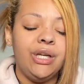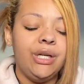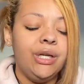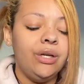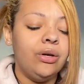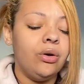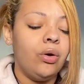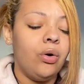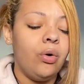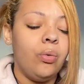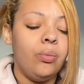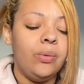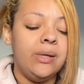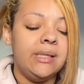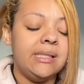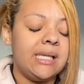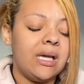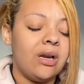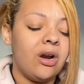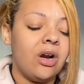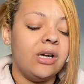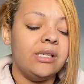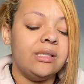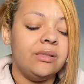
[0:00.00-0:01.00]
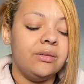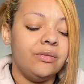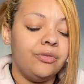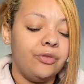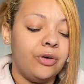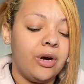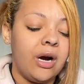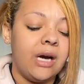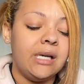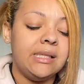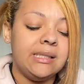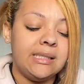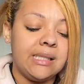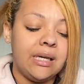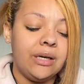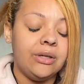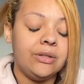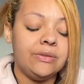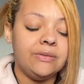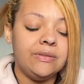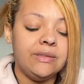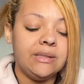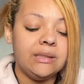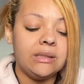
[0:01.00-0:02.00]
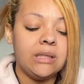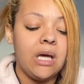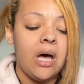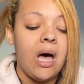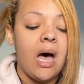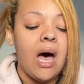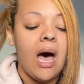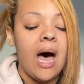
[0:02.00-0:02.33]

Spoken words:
any goal we set for ourselves.